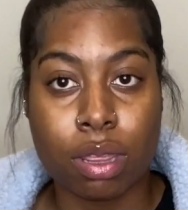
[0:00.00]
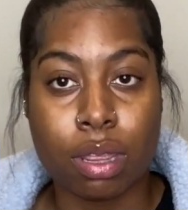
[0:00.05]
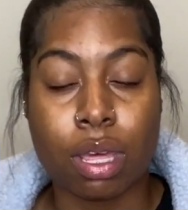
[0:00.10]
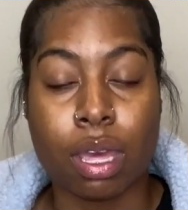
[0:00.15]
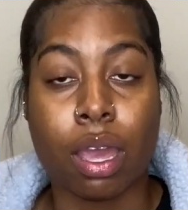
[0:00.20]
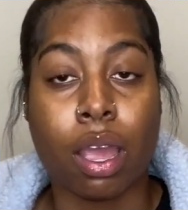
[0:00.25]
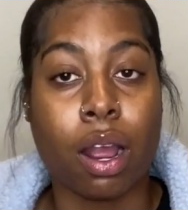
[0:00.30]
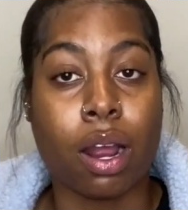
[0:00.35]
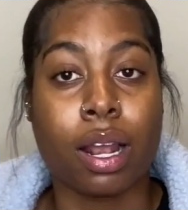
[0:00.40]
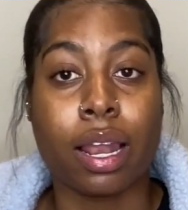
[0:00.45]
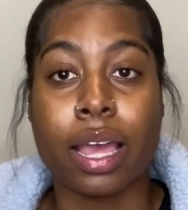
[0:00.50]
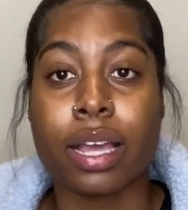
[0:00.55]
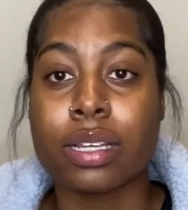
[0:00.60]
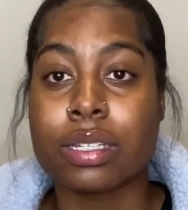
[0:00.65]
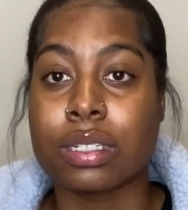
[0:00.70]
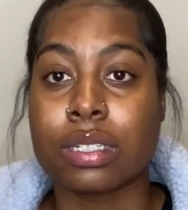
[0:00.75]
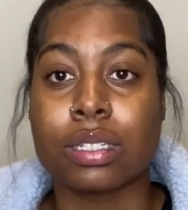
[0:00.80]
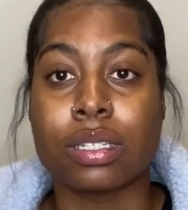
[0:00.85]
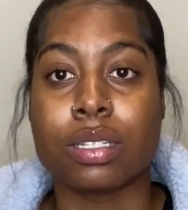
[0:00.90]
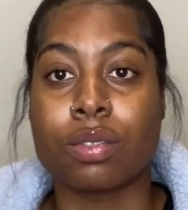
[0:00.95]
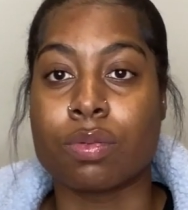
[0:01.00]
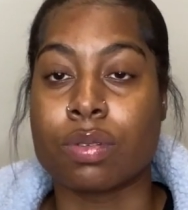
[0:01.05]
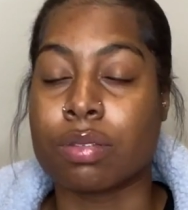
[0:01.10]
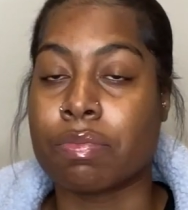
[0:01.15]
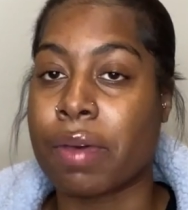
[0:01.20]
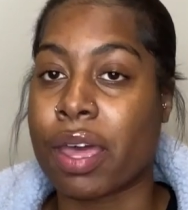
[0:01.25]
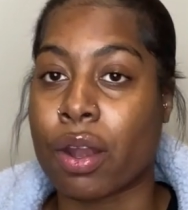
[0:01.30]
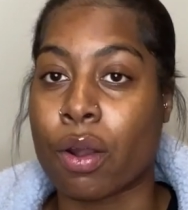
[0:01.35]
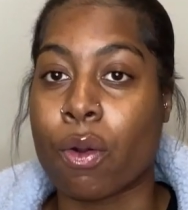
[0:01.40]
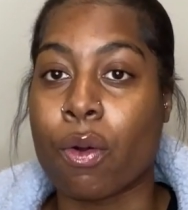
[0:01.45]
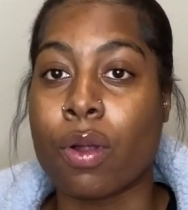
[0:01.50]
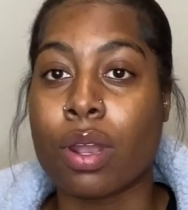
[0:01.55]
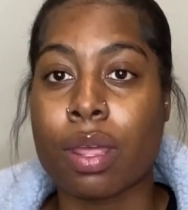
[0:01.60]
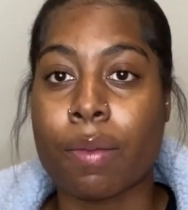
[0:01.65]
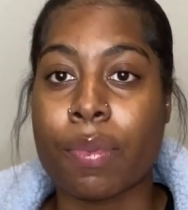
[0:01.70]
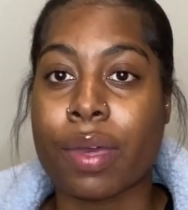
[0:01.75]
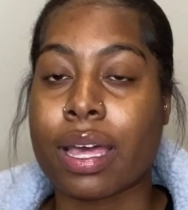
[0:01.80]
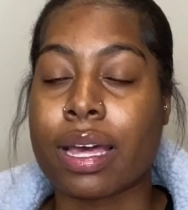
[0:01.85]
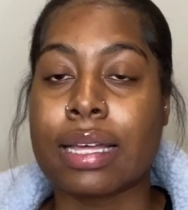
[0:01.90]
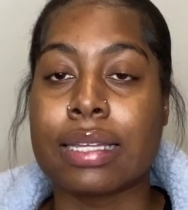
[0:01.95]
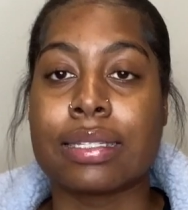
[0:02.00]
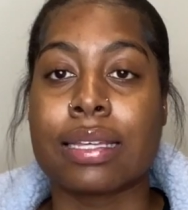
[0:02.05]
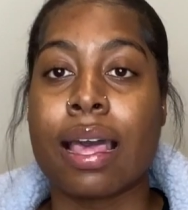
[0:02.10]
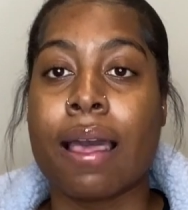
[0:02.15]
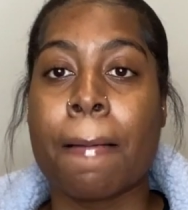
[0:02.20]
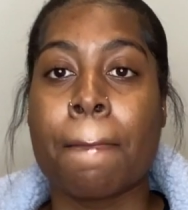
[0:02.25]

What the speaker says: and her lashes just was better, only because